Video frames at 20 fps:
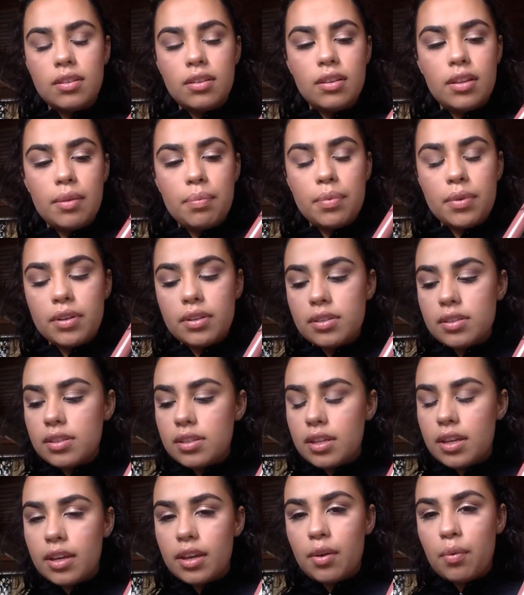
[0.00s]

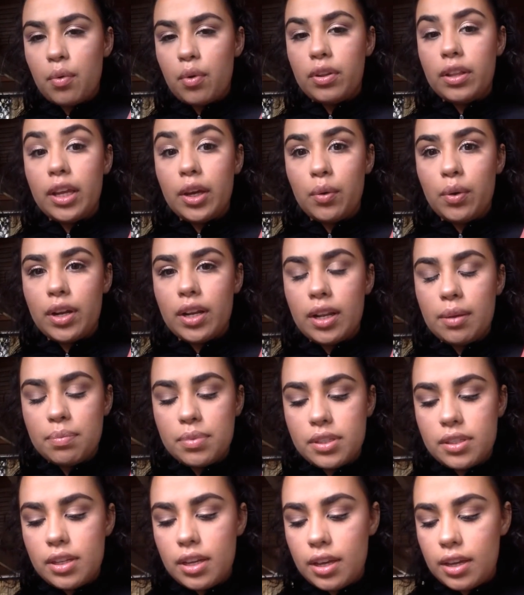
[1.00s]
liquid
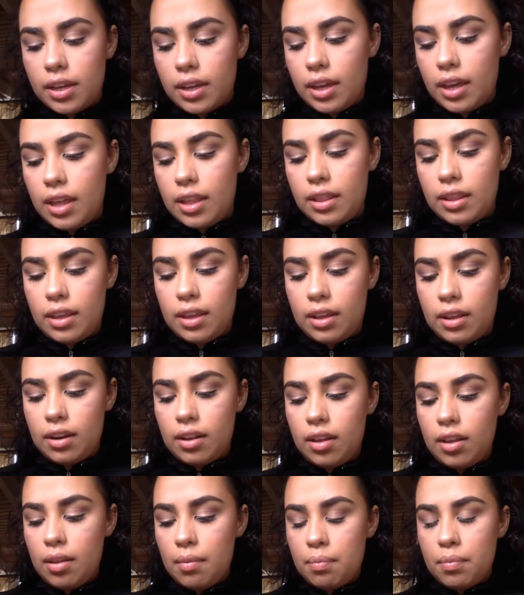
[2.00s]
lipstick, and then
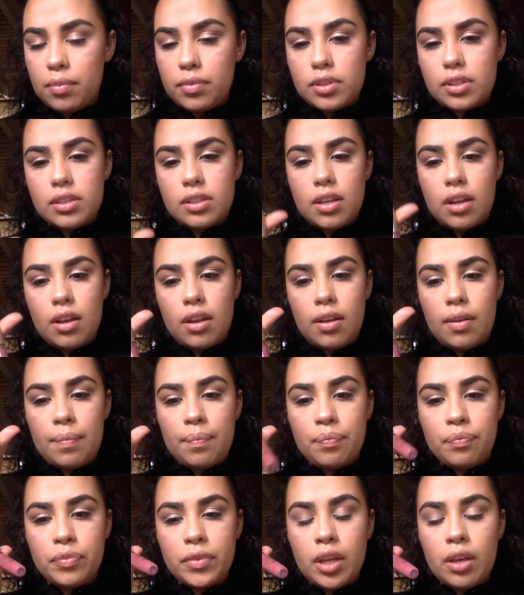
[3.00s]

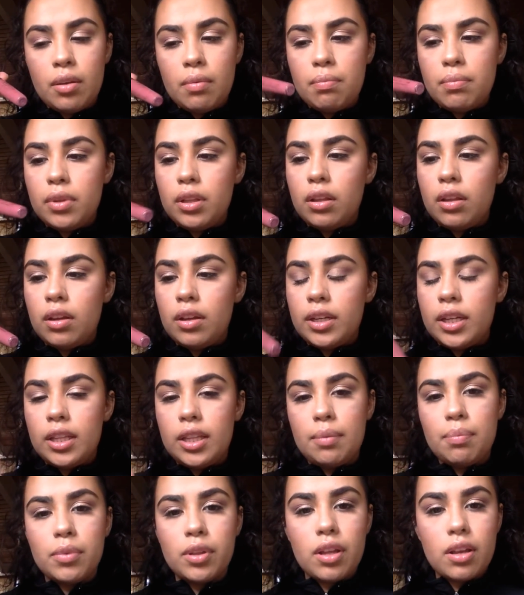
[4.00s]
some Milani
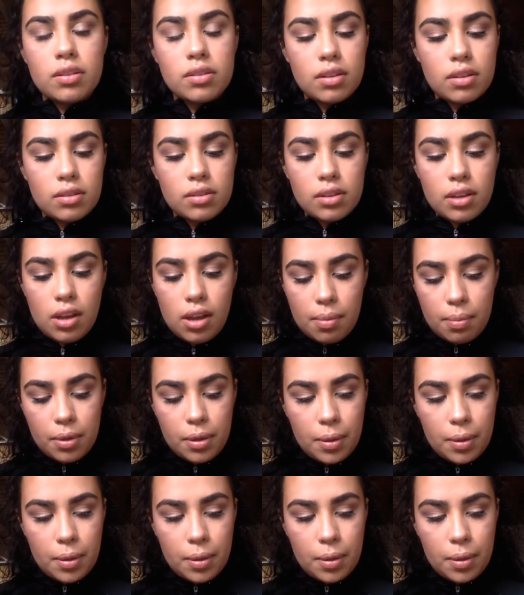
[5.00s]
lip gloss on top.